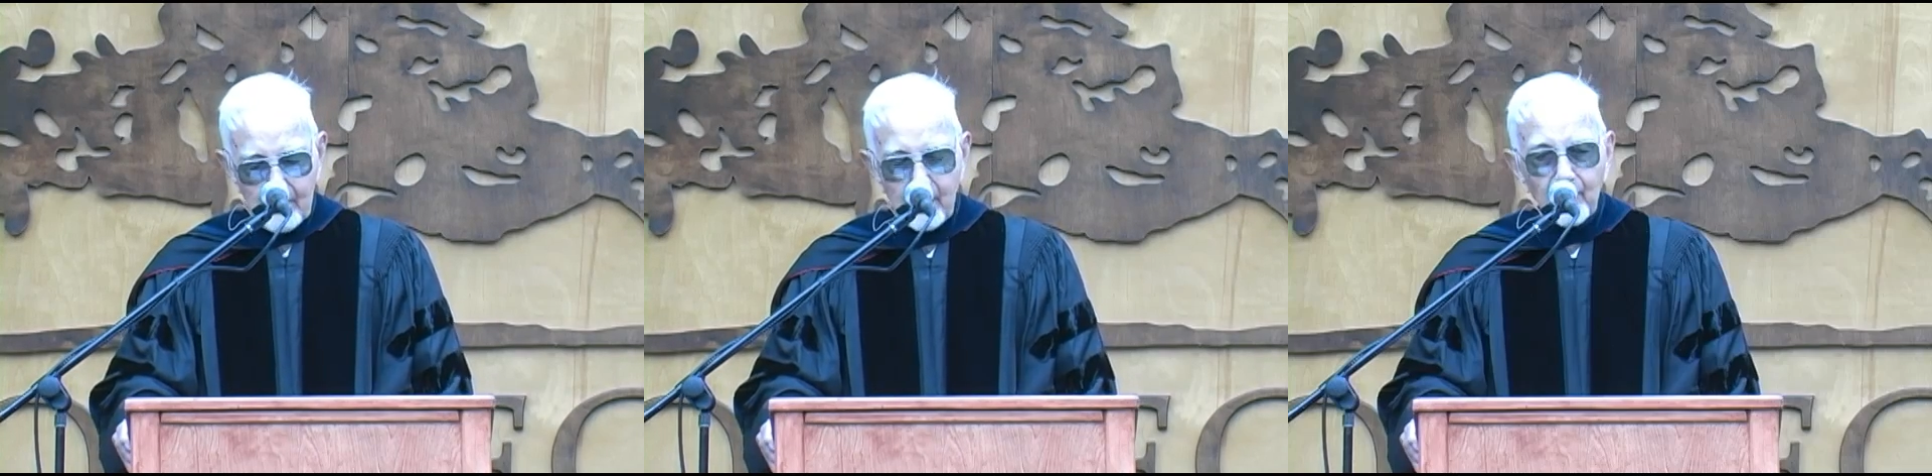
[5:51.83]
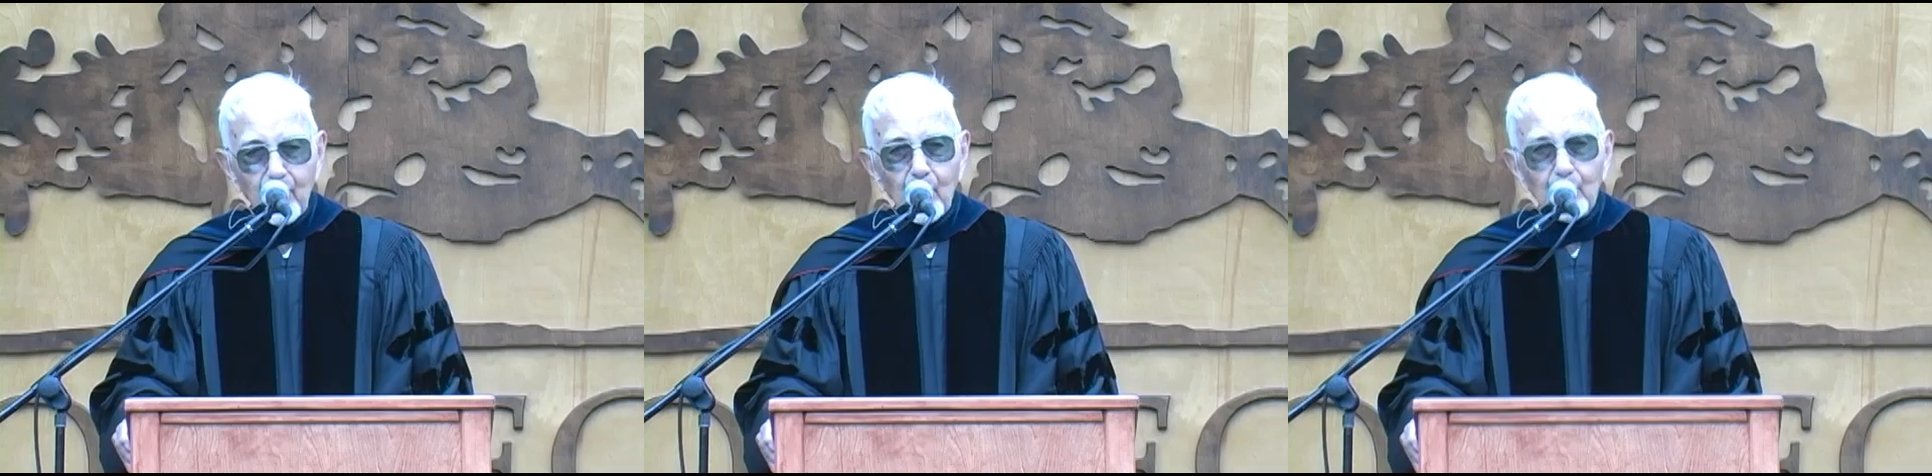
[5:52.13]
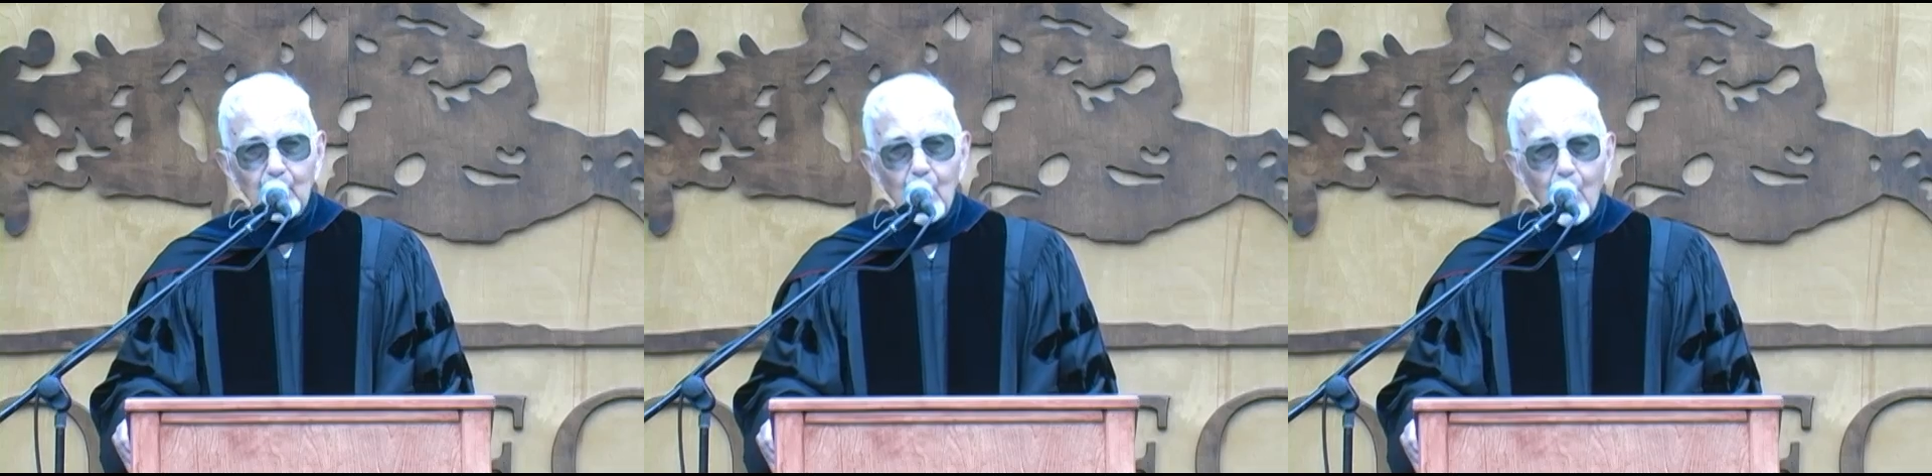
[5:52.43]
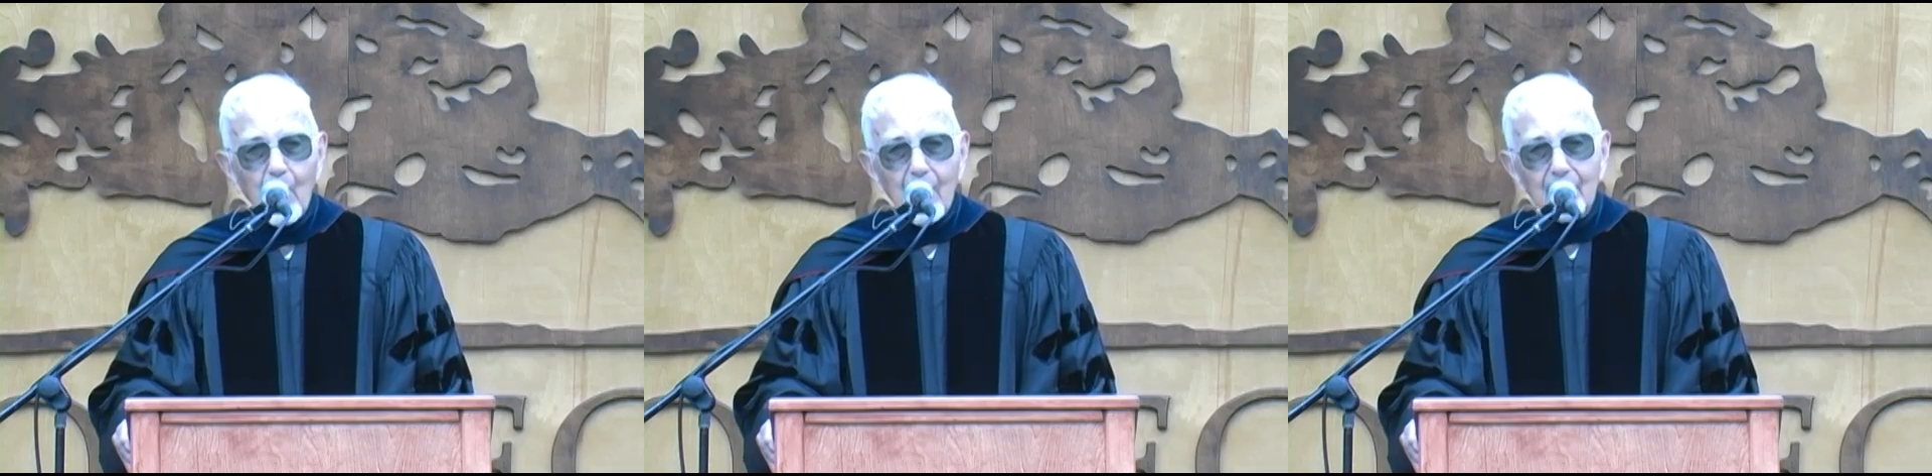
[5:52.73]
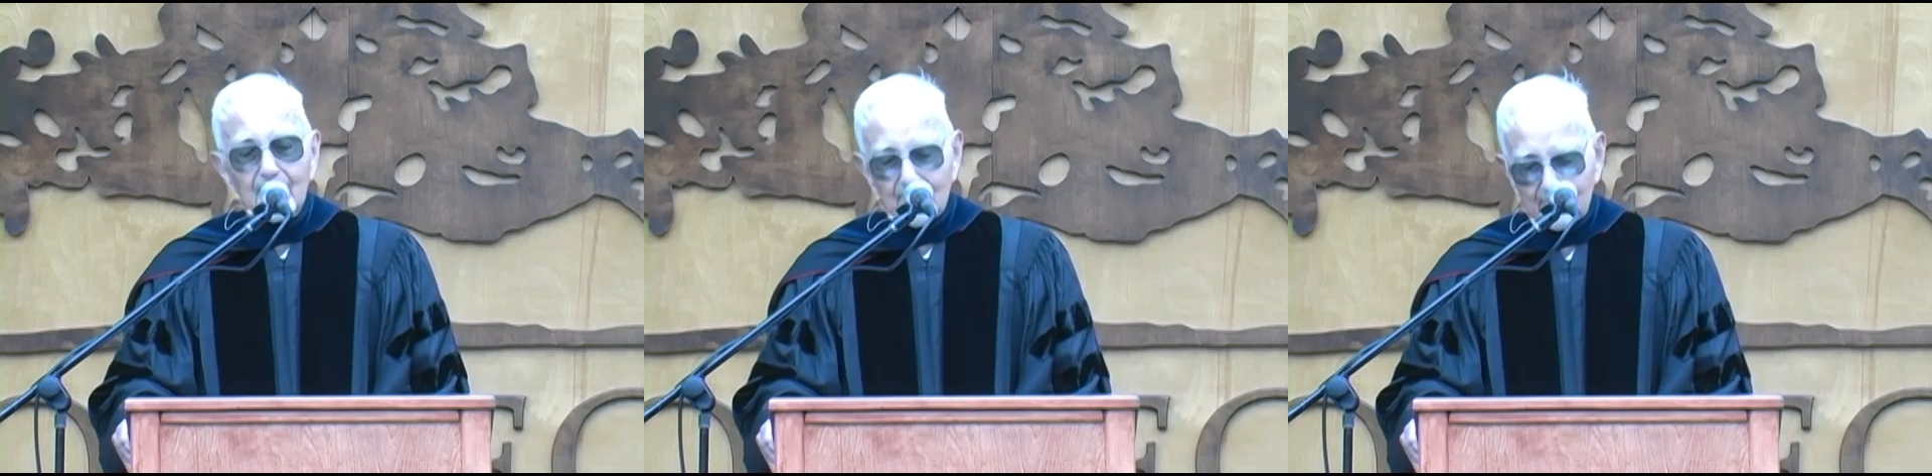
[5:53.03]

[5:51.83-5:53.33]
before you go on.